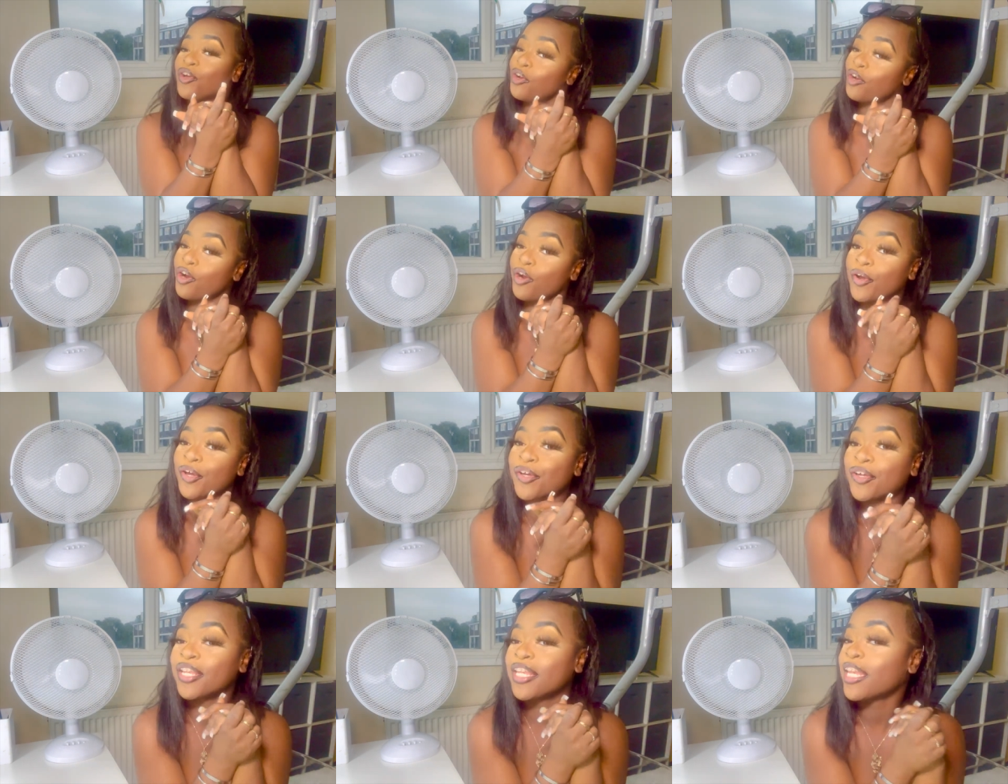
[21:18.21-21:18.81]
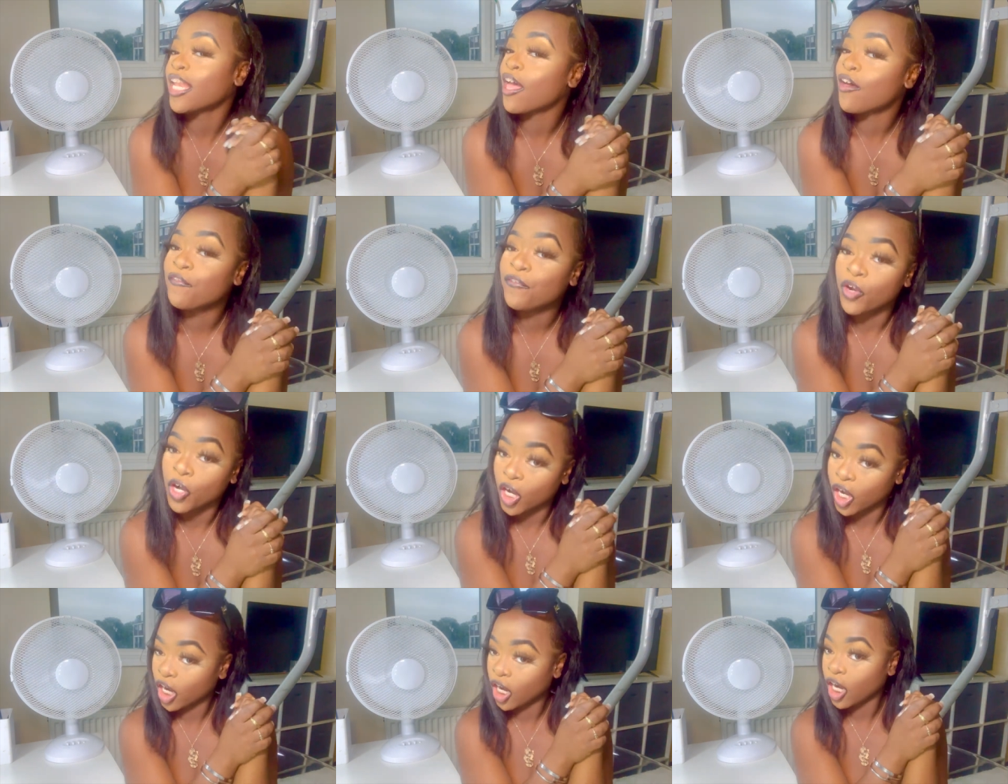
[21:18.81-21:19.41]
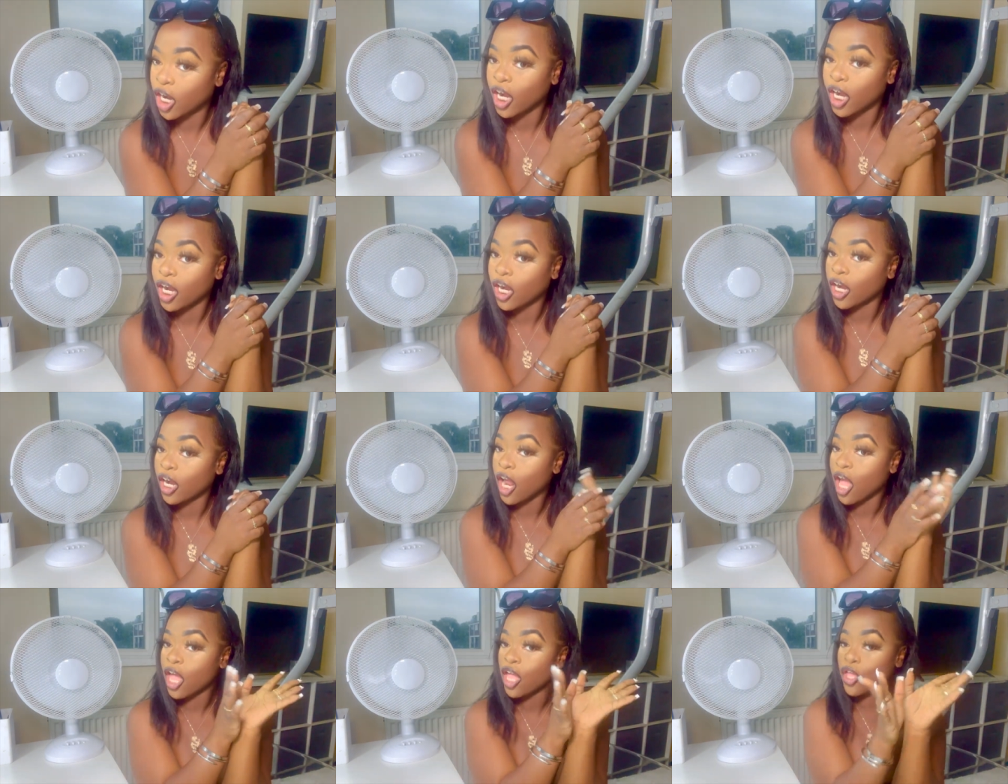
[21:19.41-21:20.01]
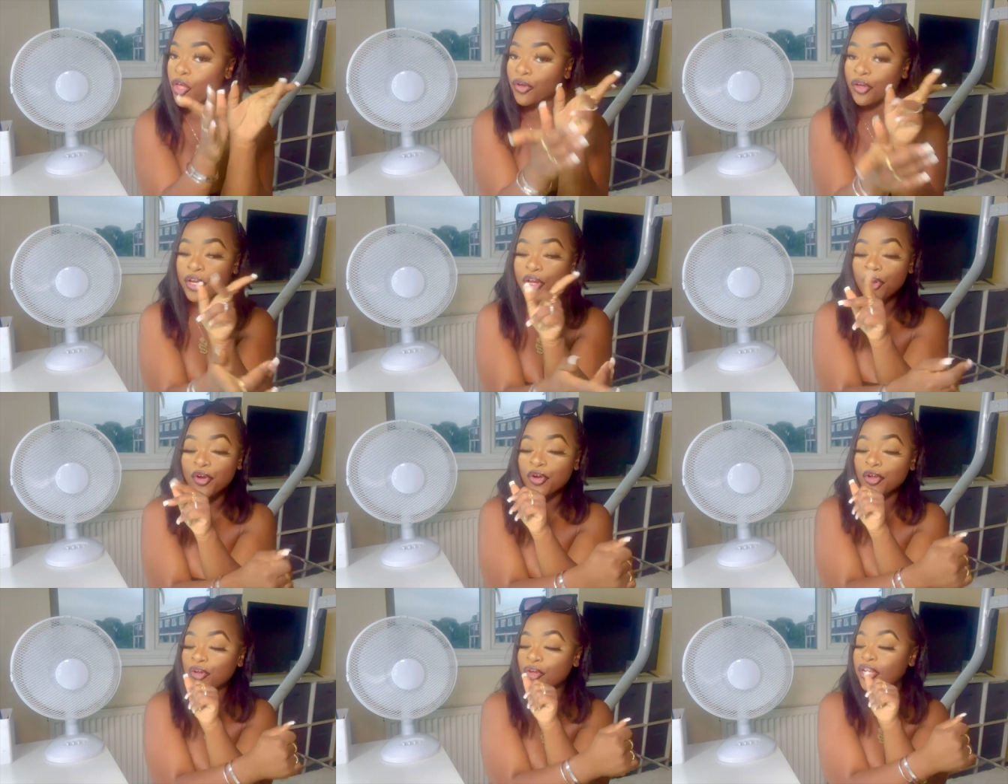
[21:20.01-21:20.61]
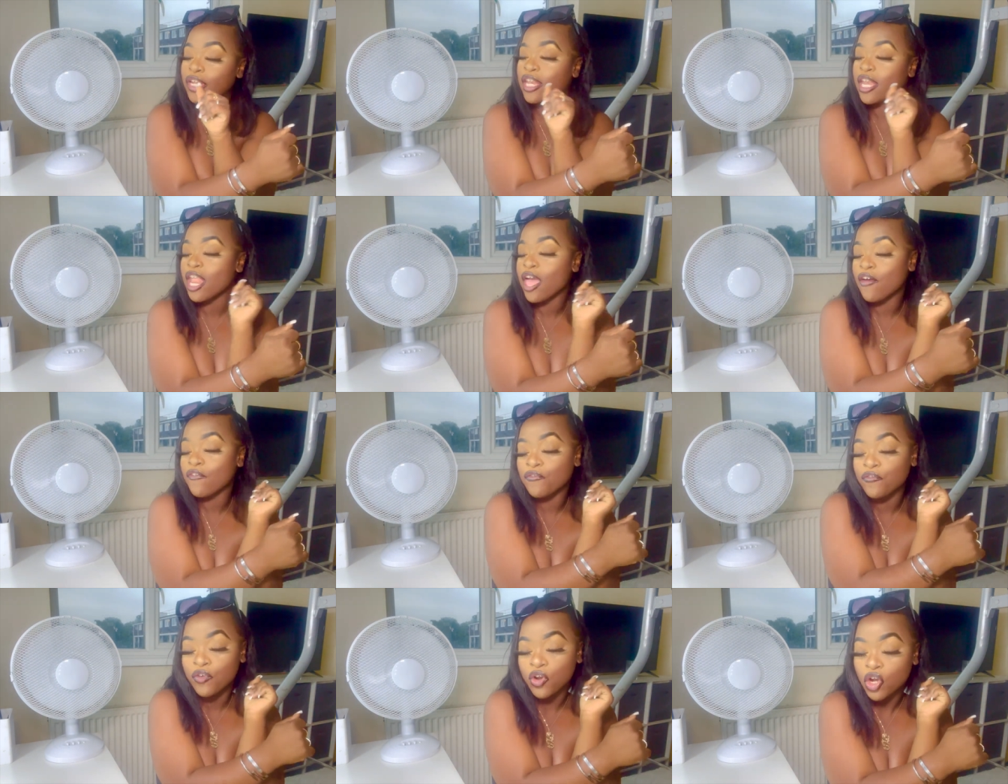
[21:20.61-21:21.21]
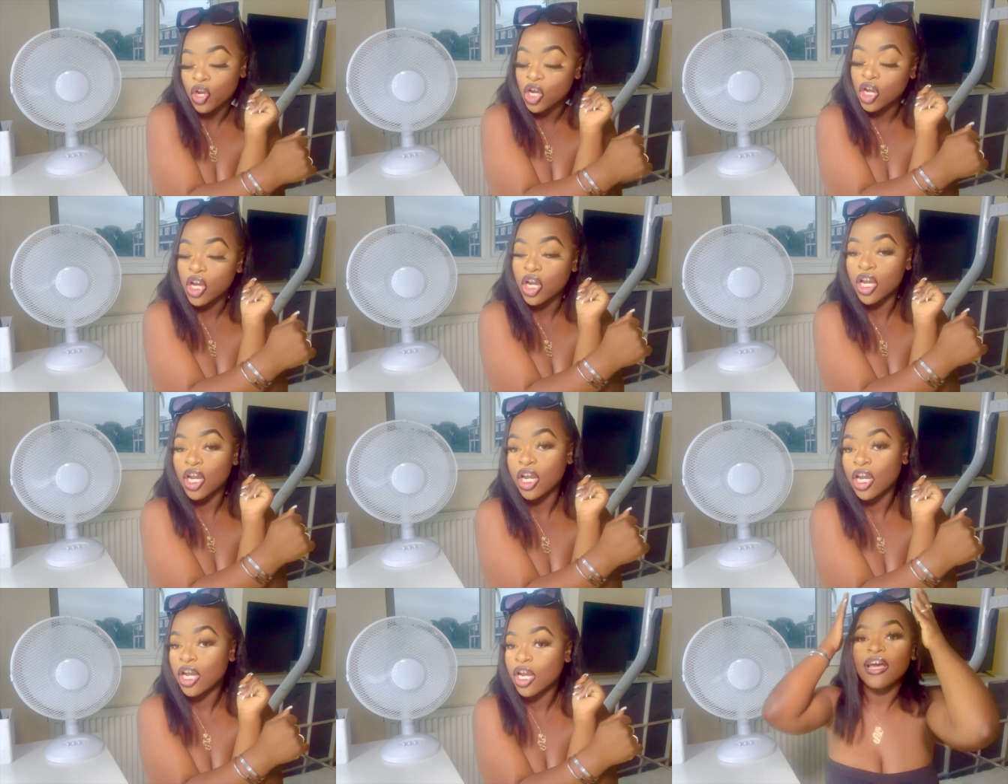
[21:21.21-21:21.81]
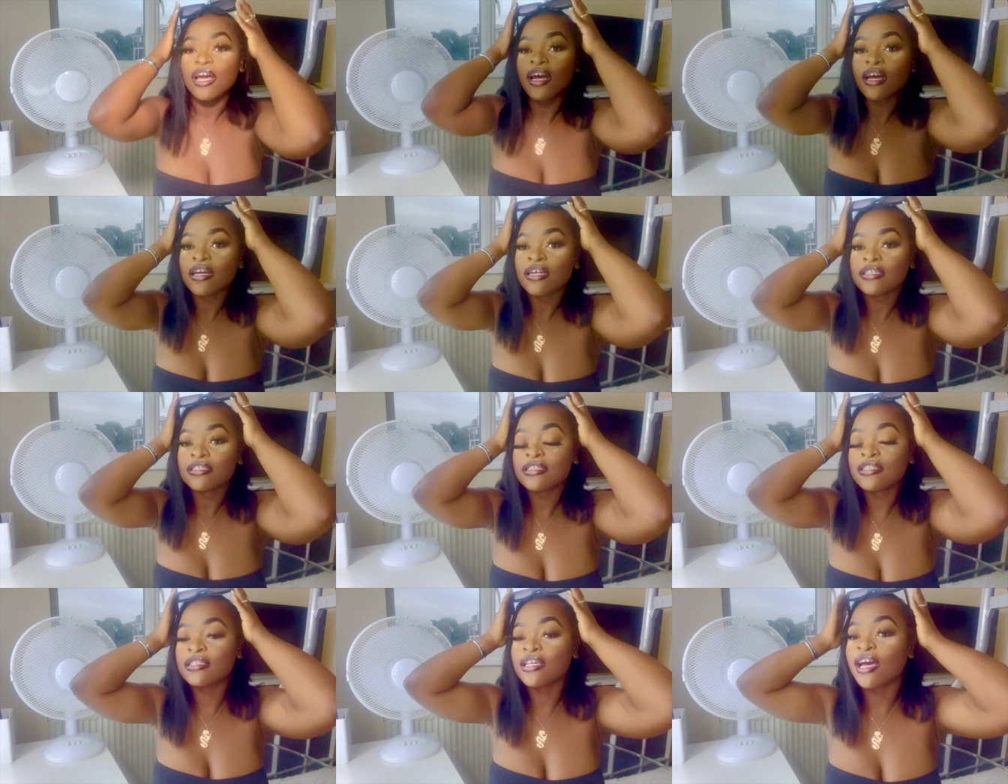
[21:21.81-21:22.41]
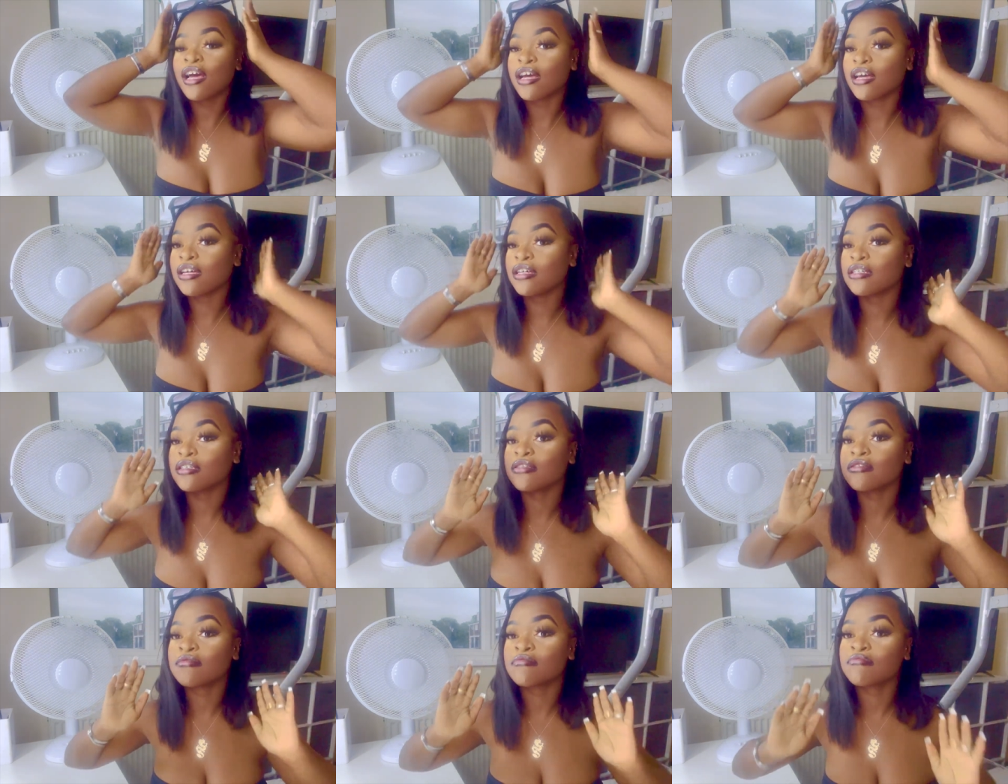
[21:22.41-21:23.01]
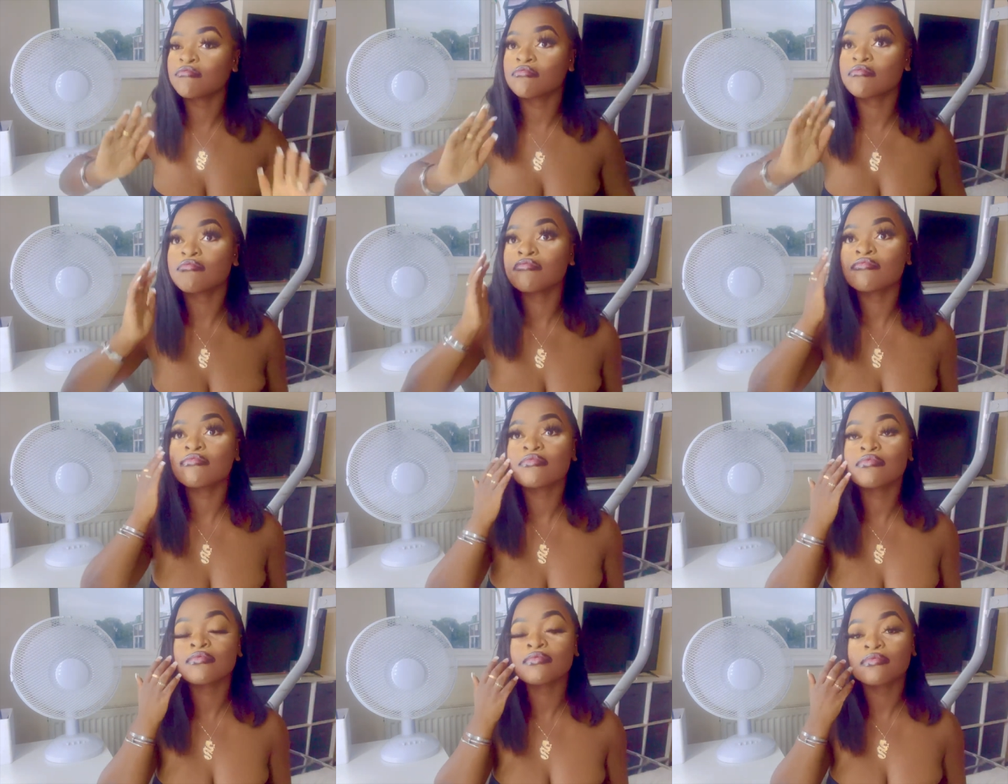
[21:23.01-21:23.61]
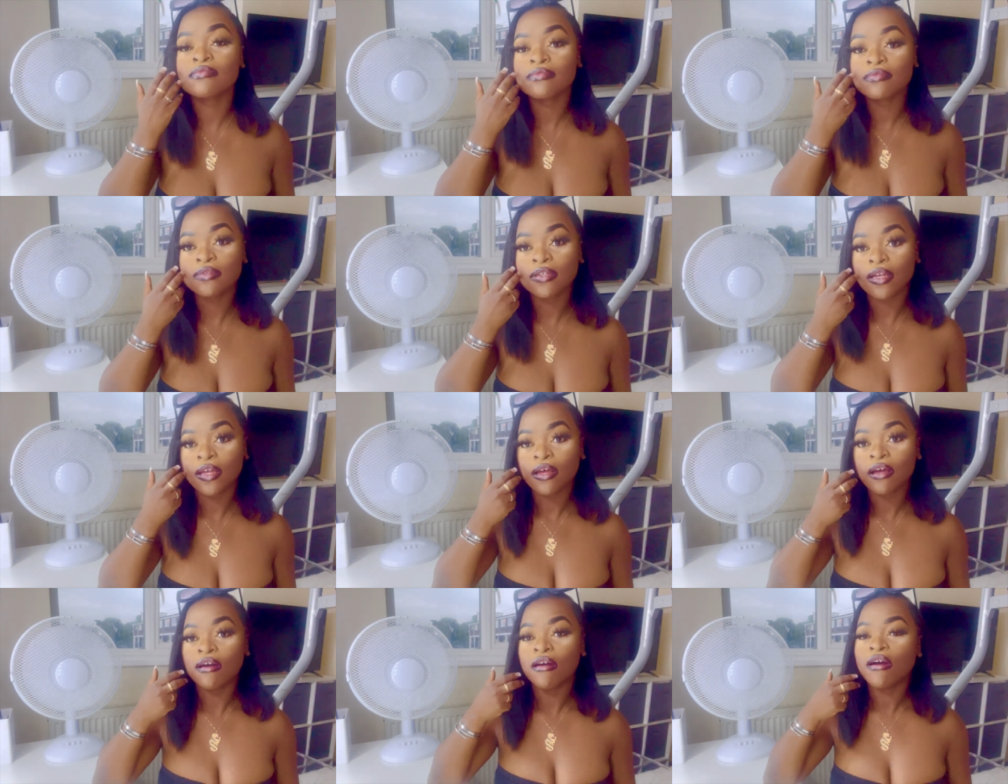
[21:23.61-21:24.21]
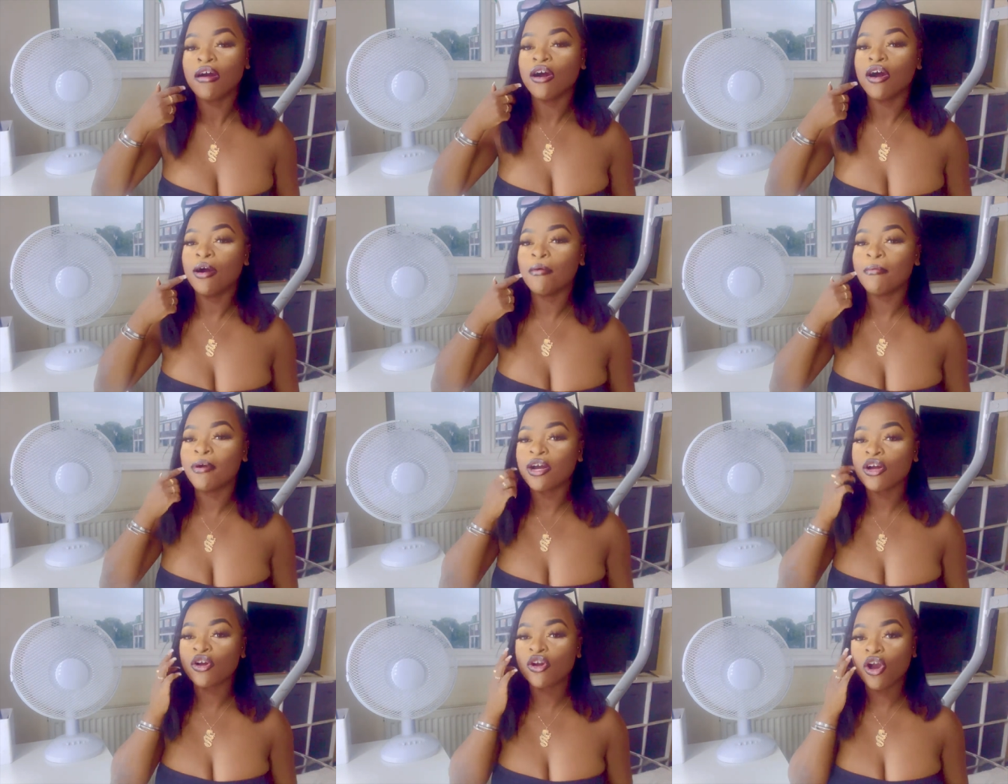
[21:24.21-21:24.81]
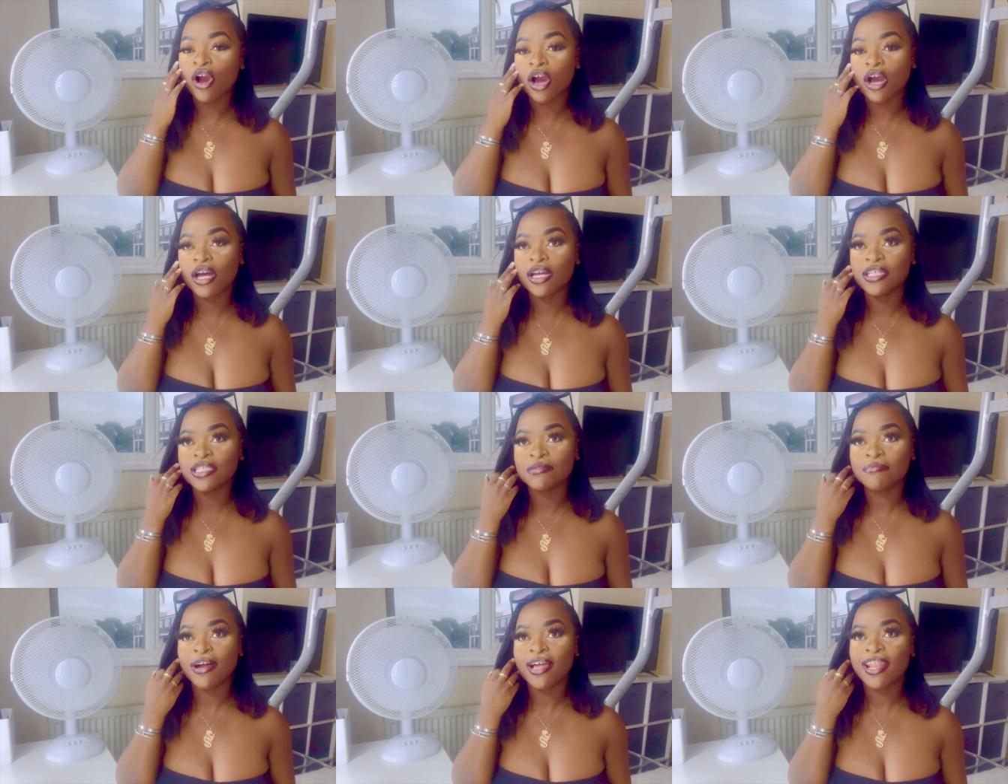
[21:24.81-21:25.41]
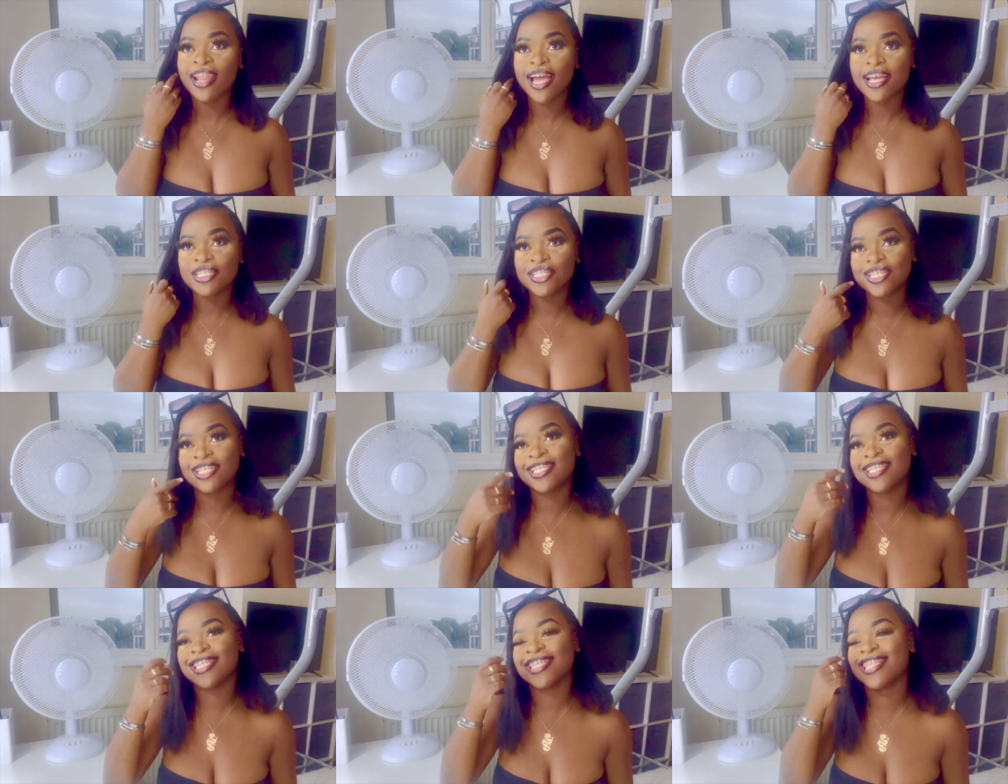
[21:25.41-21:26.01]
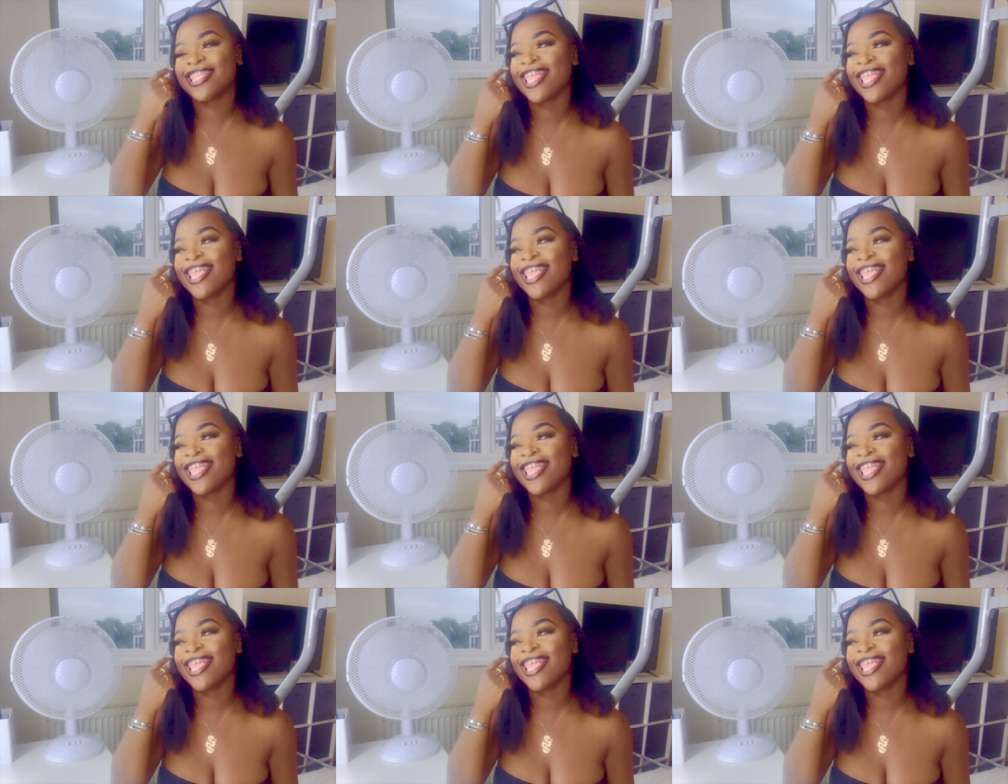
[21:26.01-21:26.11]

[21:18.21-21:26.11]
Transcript: girl could never. Your girl could never. Dang. Oh my gosh, my light just